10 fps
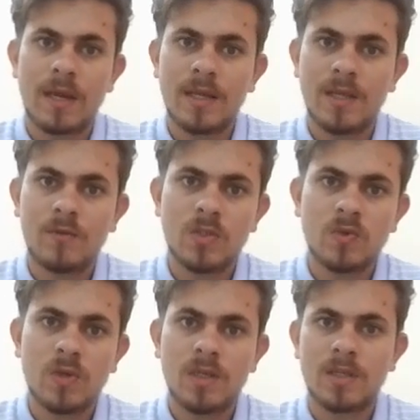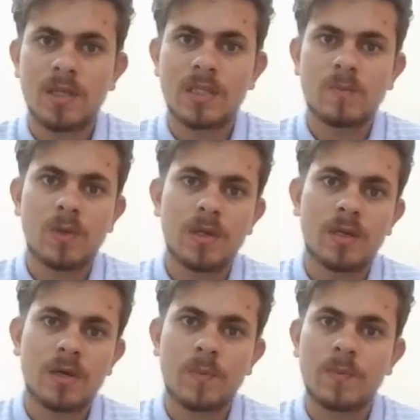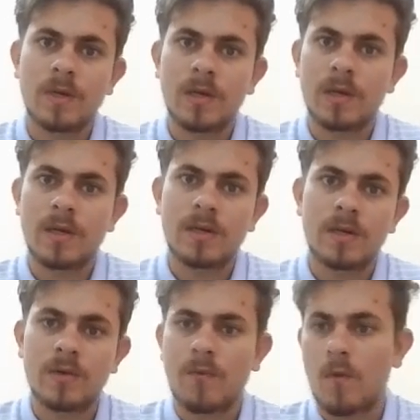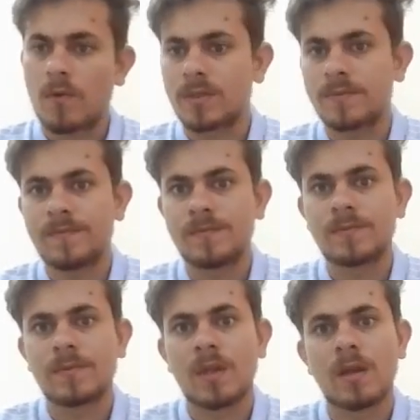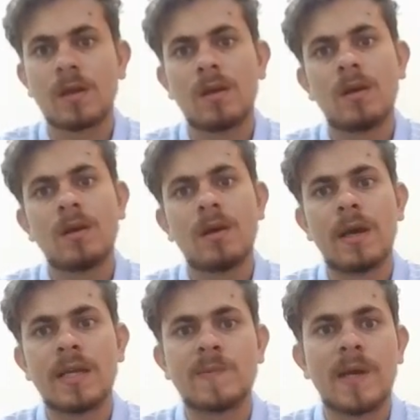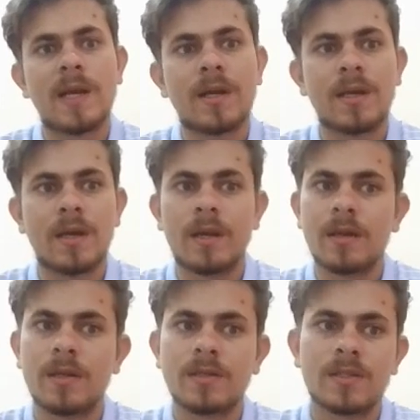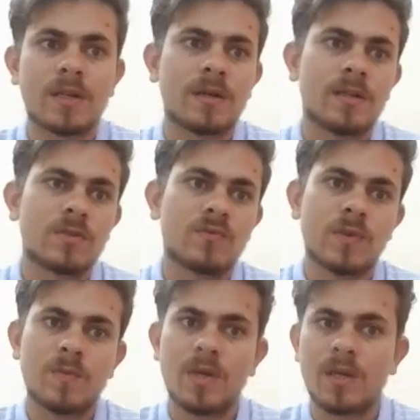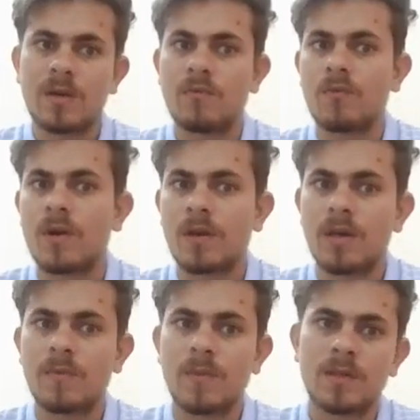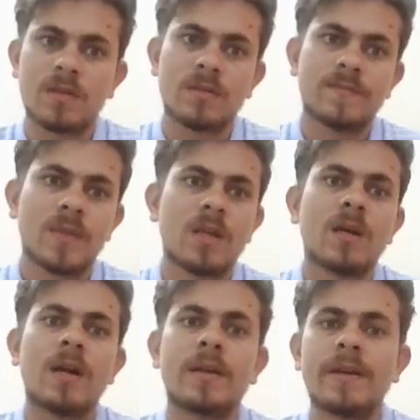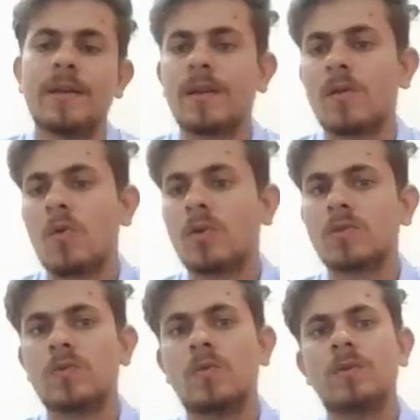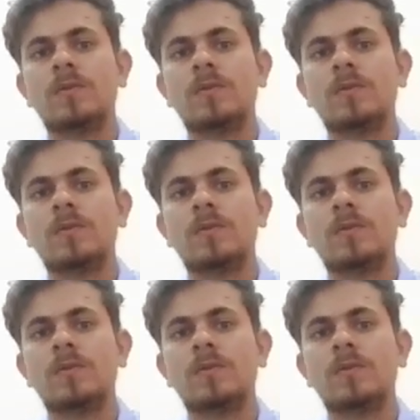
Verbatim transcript: and eventually they split up and later divorce. As Betty Annie struggles with being a working mother, attending law school,